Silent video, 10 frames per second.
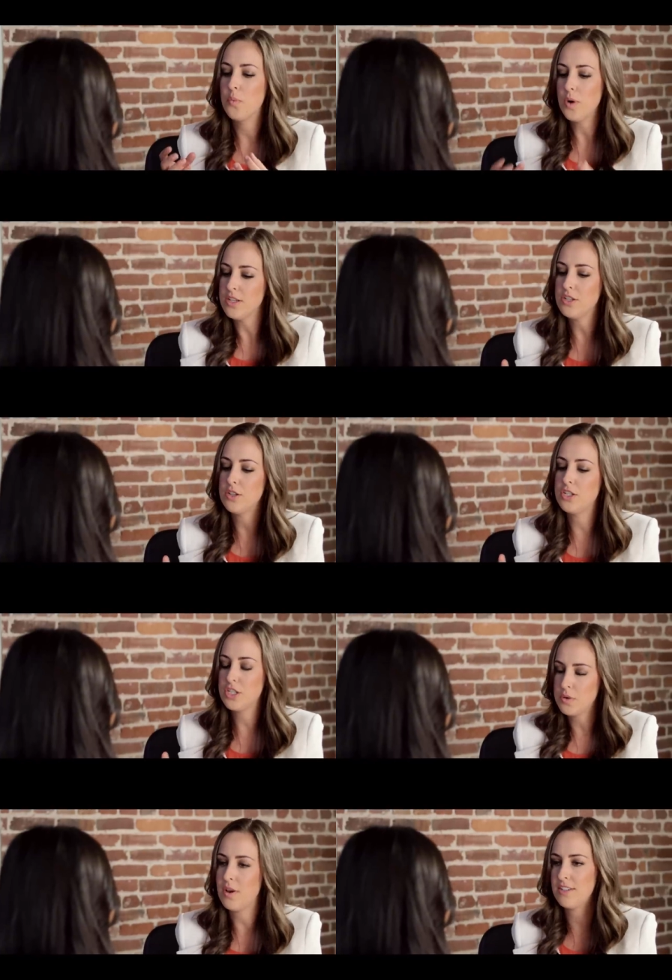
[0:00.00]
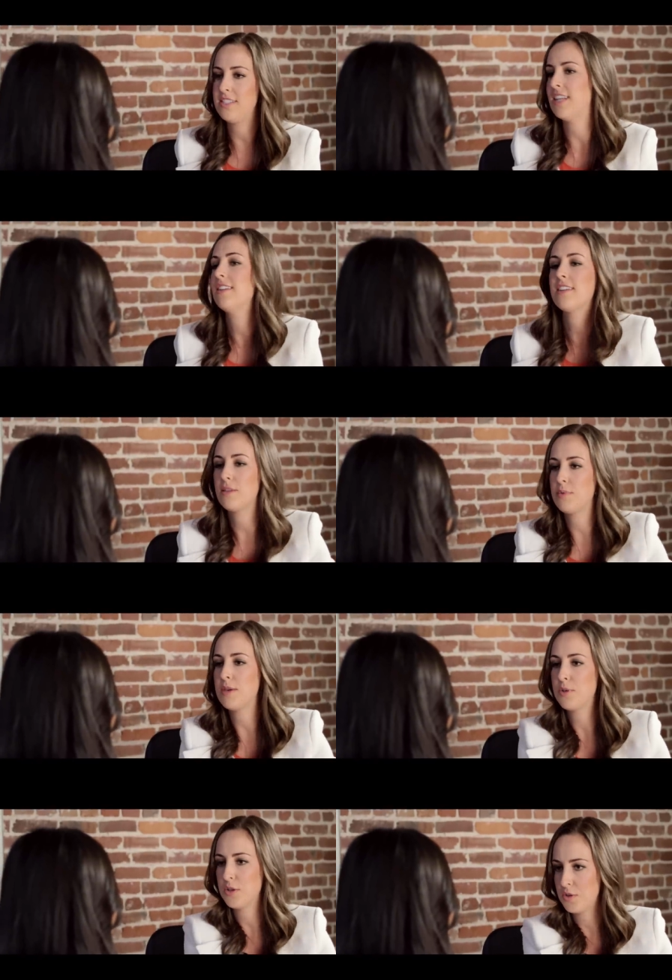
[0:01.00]
What do you have to say to the
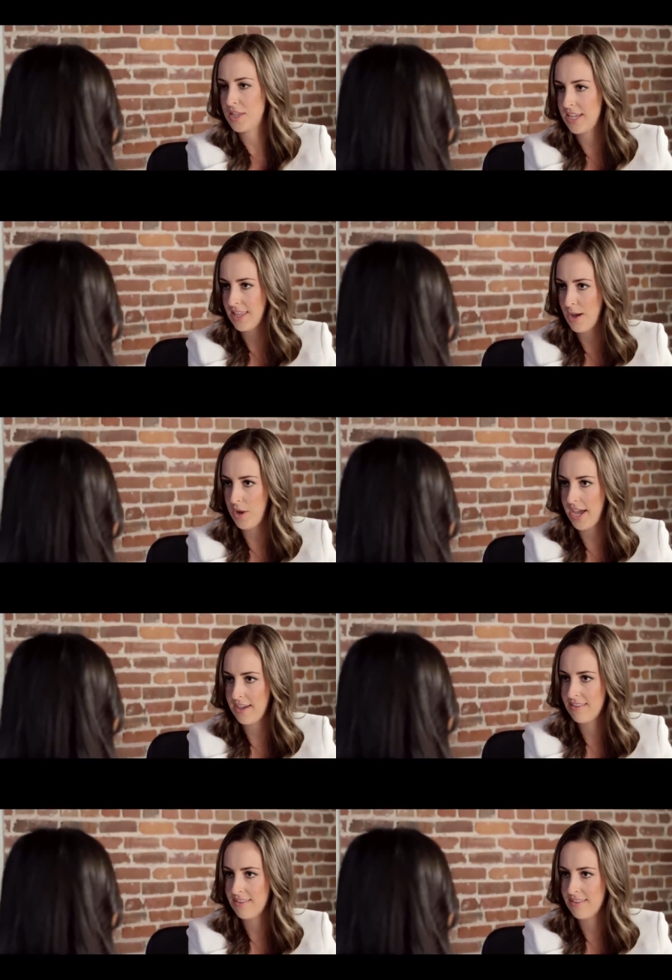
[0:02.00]
people who think that way?